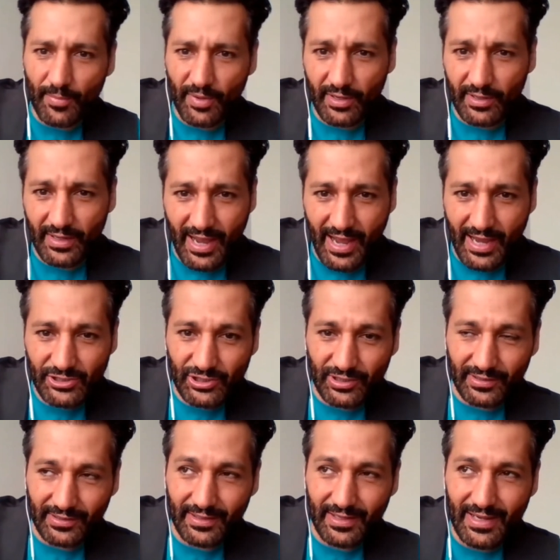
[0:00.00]
and action,
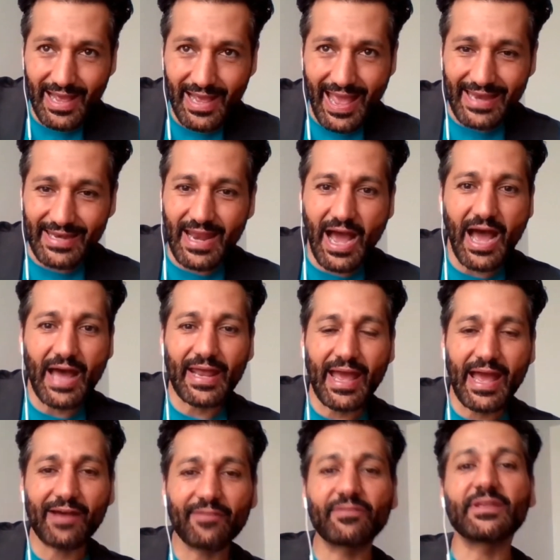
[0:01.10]
and not
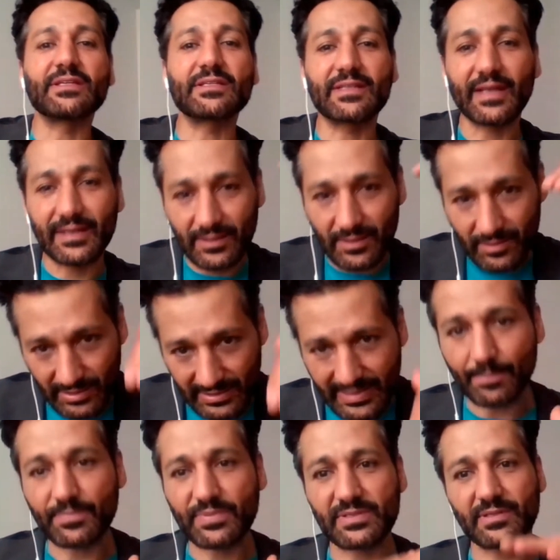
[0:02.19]
have these like
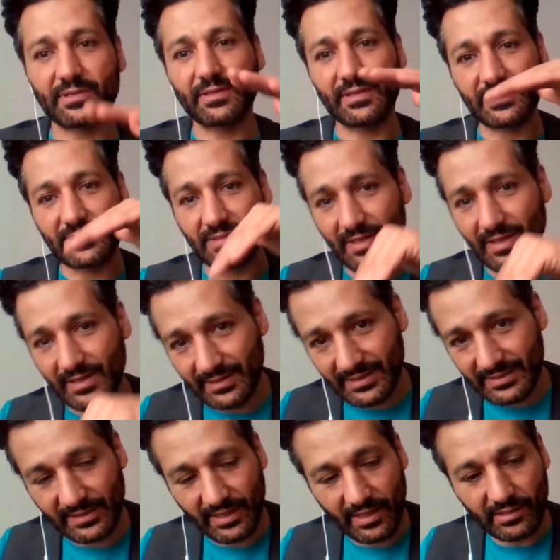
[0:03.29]
dips and these
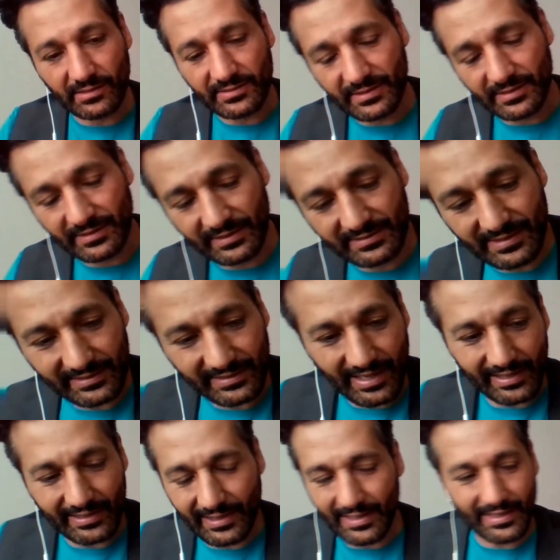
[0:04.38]
lulls and things like that.
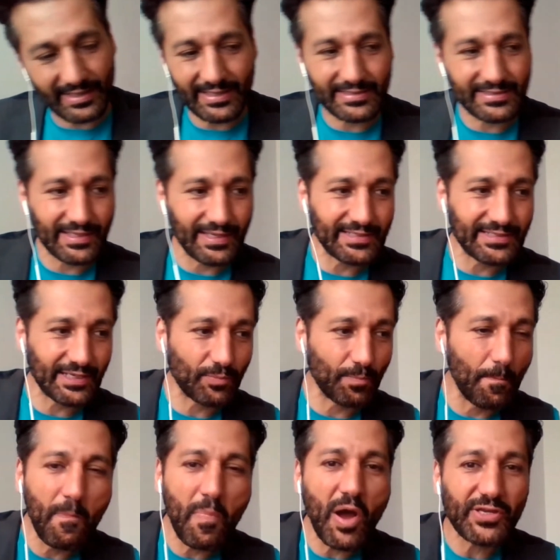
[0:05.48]
It's a
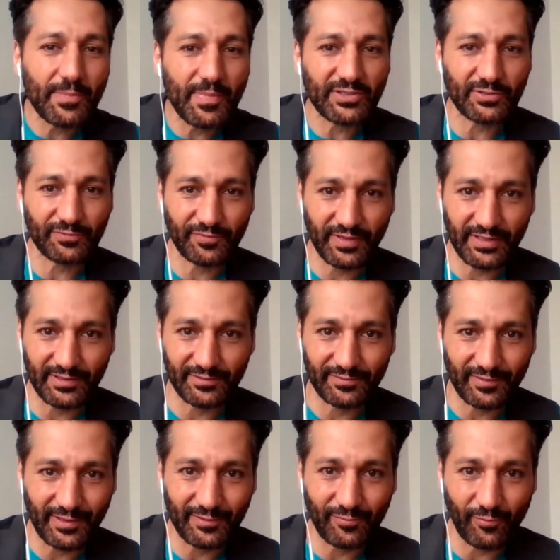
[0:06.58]
monumental feat
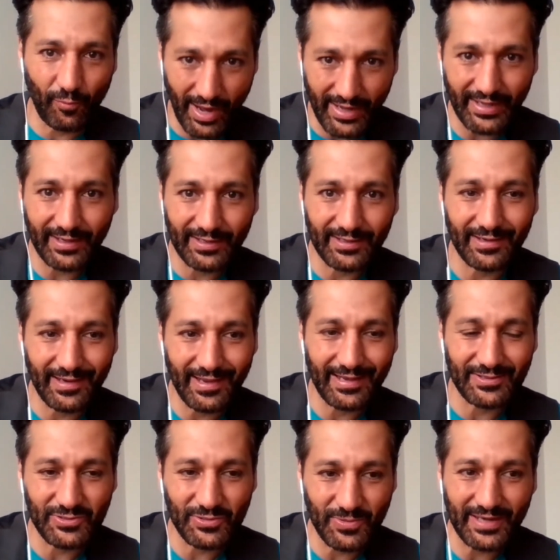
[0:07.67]
of writing and
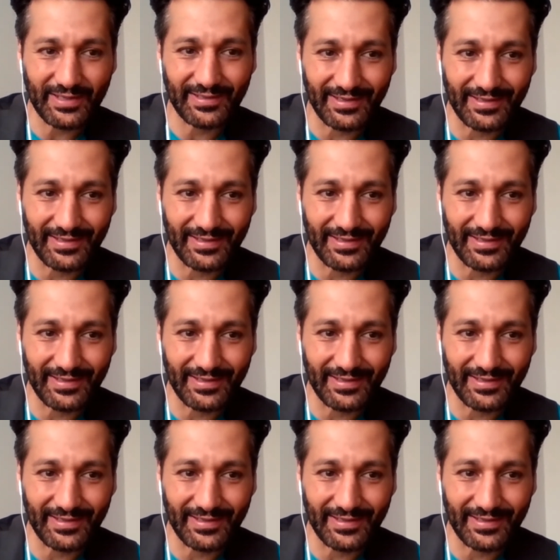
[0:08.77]
directing.